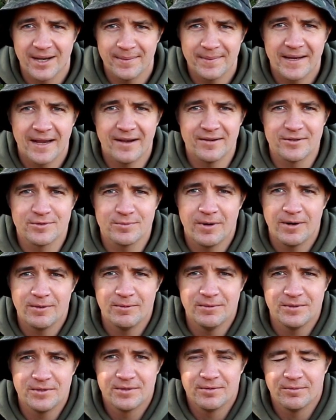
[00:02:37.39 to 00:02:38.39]
coming out as
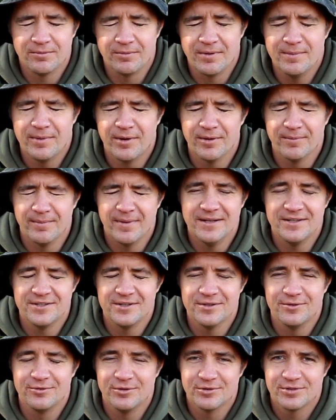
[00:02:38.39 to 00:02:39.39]
well which we might
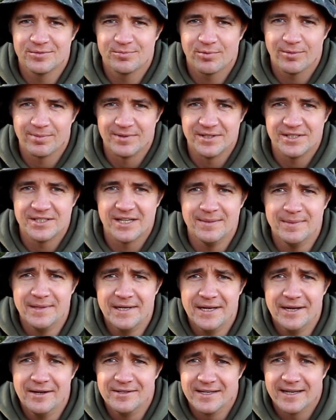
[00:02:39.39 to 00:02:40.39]
mention, or you'll probably see me
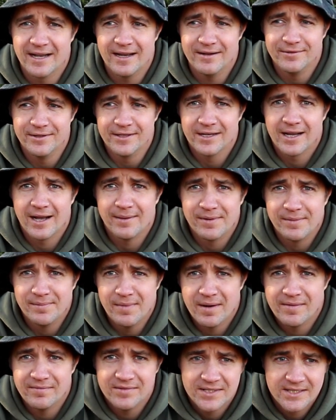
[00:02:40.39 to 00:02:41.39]
using over the coming
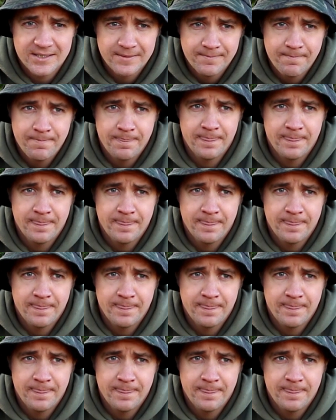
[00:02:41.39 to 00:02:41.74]
months,